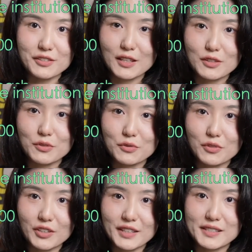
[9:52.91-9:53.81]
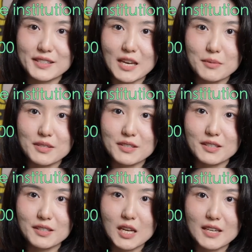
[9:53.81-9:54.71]
They do not
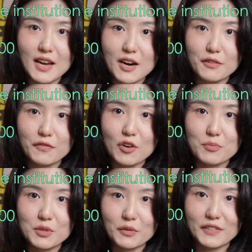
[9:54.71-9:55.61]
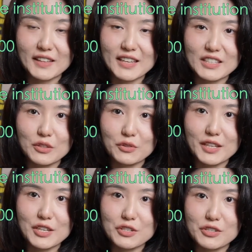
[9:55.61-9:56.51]
accept any other forms of
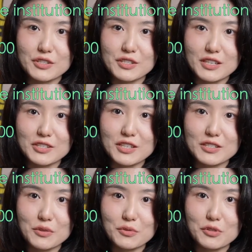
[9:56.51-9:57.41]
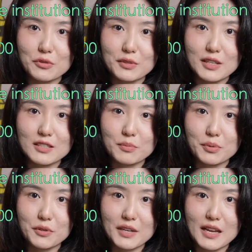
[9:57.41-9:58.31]
donation, such as you donate
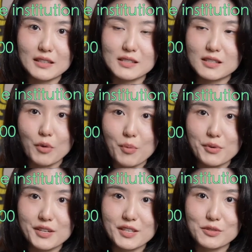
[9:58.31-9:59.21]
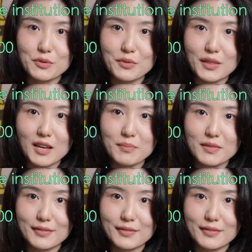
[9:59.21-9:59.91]
products, properties to them.